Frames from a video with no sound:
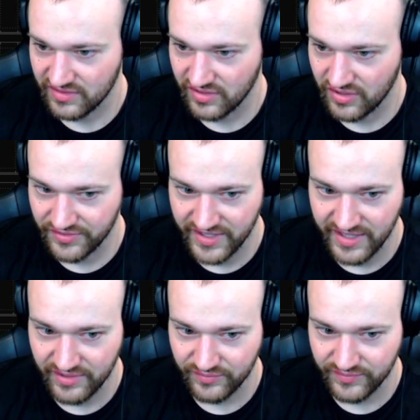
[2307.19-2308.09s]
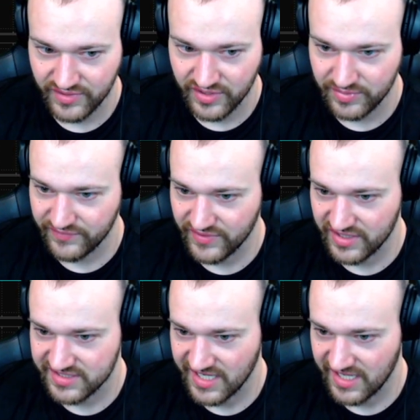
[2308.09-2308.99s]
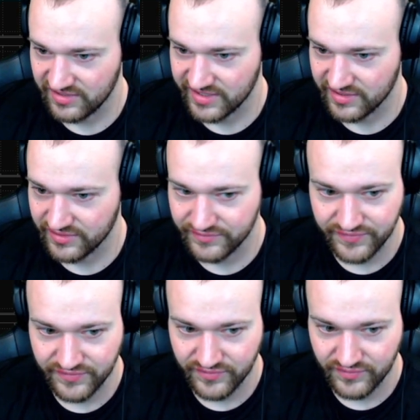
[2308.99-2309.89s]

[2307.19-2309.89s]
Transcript: all that could be very telling of